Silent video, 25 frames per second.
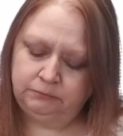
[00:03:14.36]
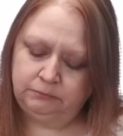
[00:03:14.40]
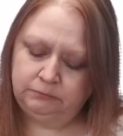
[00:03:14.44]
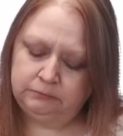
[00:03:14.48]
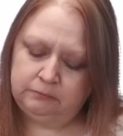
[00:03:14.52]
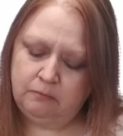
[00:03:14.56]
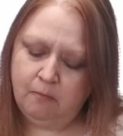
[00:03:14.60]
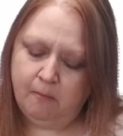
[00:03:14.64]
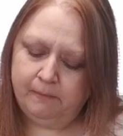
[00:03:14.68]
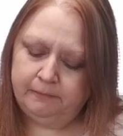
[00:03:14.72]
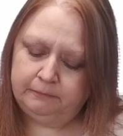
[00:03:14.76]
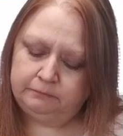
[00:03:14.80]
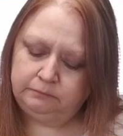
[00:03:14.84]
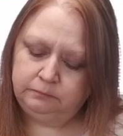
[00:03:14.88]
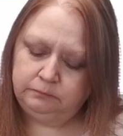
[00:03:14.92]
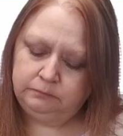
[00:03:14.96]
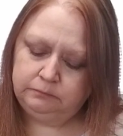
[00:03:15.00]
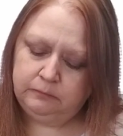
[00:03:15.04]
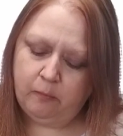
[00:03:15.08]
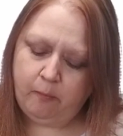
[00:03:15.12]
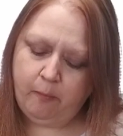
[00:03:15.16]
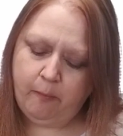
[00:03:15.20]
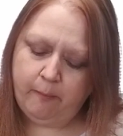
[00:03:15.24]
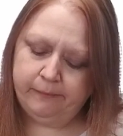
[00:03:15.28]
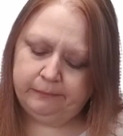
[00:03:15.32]

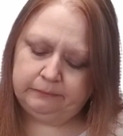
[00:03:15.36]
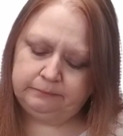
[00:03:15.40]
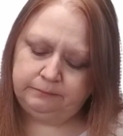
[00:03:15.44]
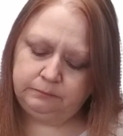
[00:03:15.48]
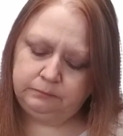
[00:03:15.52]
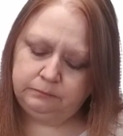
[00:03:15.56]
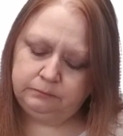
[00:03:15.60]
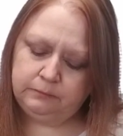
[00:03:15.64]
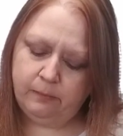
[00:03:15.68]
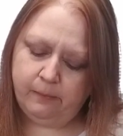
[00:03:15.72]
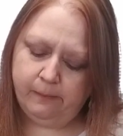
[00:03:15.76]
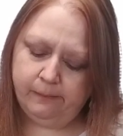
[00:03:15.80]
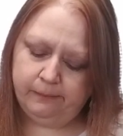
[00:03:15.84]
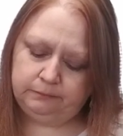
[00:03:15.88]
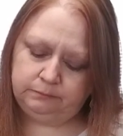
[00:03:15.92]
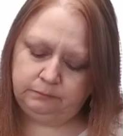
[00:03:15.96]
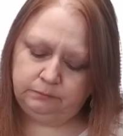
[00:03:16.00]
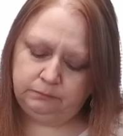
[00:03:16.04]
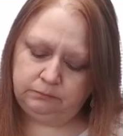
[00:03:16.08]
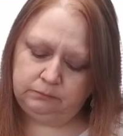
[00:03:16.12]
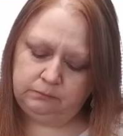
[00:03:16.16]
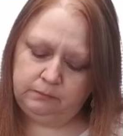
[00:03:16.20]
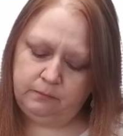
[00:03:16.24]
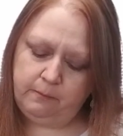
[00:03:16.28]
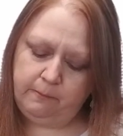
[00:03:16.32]

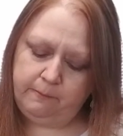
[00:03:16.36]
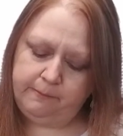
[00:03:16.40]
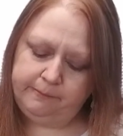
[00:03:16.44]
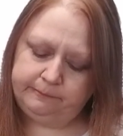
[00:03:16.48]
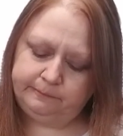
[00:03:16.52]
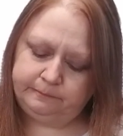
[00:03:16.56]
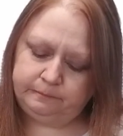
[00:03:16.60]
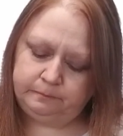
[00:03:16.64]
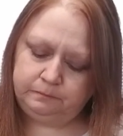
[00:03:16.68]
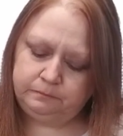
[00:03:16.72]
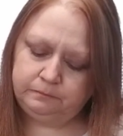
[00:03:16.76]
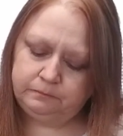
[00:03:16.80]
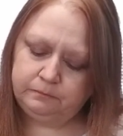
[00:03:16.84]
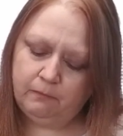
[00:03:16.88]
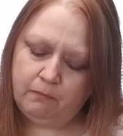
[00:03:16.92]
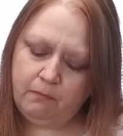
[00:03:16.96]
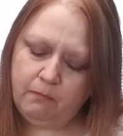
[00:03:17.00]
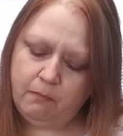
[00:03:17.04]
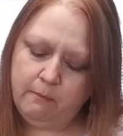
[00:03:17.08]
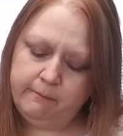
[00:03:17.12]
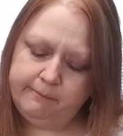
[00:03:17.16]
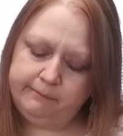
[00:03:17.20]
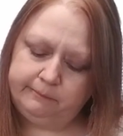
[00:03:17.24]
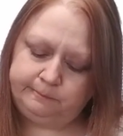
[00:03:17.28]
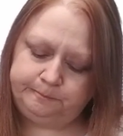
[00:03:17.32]

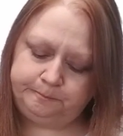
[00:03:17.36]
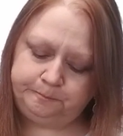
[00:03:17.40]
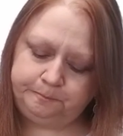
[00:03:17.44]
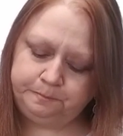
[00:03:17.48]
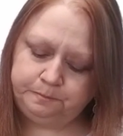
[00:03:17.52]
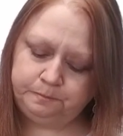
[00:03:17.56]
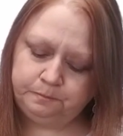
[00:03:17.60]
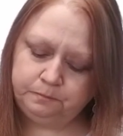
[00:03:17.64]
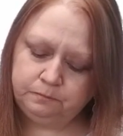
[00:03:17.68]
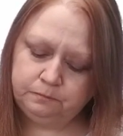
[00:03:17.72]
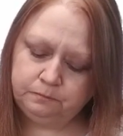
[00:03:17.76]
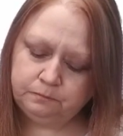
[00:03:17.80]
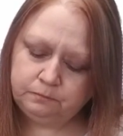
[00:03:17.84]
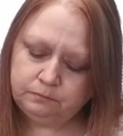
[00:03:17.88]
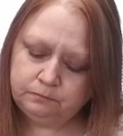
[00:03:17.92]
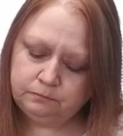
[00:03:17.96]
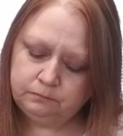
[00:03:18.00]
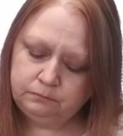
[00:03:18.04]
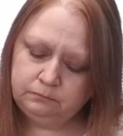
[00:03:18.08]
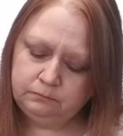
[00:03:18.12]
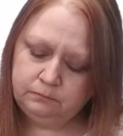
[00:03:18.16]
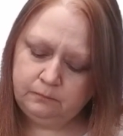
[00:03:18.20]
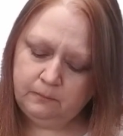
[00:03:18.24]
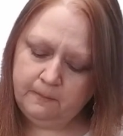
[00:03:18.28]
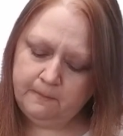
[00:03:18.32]

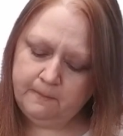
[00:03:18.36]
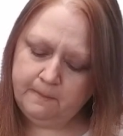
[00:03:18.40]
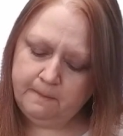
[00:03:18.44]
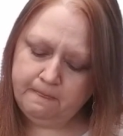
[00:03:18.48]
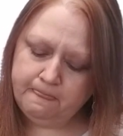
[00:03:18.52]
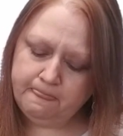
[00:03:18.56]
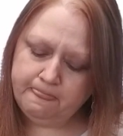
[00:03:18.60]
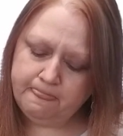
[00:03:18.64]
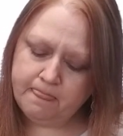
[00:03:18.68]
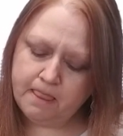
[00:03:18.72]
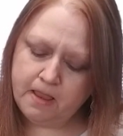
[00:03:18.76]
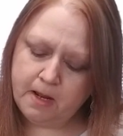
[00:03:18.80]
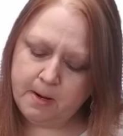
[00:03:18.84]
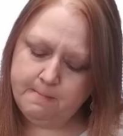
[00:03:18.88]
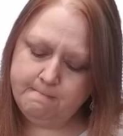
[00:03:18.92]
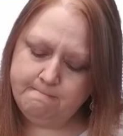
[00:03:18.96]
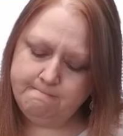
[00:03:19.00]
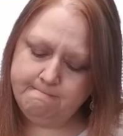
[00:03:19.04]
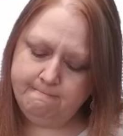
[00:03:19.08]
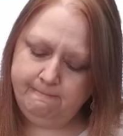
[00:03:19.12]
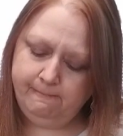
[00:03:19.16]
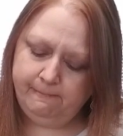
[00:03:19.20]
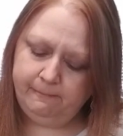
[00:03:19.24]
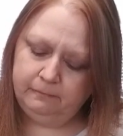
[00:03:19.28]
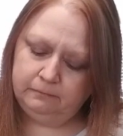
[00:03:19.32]

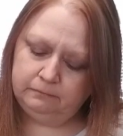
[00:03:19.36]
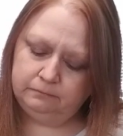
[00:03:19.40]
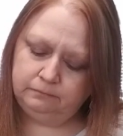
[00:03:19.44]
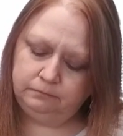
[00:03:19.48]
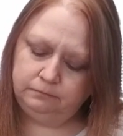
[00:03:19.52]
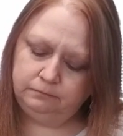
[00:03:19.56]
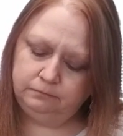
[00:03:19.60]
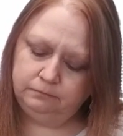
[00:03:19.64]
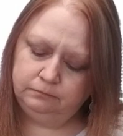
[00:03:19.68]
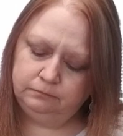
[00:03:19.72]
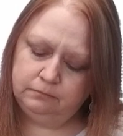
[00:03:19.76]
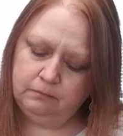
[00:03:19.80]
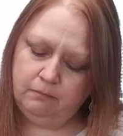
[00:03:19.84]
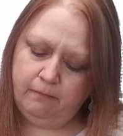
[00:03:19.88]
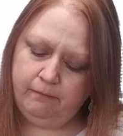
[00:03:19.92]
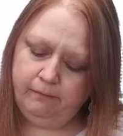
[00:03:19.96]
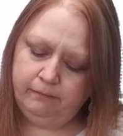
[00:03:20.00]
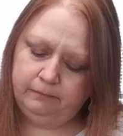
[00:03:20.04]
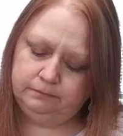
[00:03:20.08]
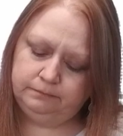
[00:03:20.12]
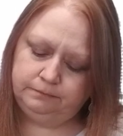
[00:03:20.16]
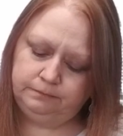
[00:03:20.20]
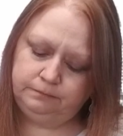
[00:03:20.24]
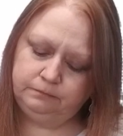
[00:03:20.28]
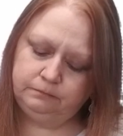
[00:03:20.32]

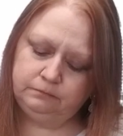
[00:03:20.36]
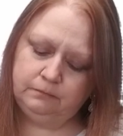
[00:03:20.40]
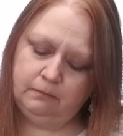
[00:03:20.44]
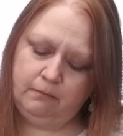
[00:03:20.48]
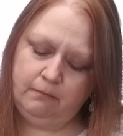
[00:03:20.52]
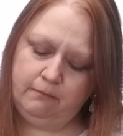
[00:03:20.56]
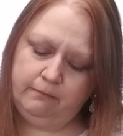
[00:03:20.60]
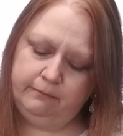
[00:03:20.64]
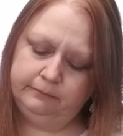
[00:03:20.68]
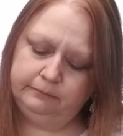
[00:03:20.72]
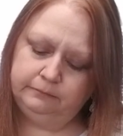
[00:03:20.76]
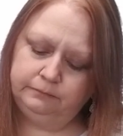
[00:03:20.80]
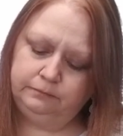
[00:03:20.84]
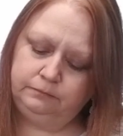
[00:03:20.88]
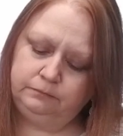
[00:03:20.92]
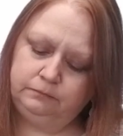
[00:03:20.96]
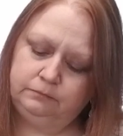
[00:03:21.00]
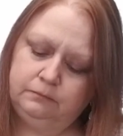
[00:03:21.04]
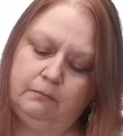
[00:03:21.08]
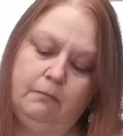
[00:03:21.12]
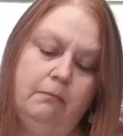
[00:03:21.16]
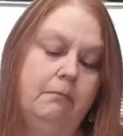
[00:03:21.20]
Nothing is said.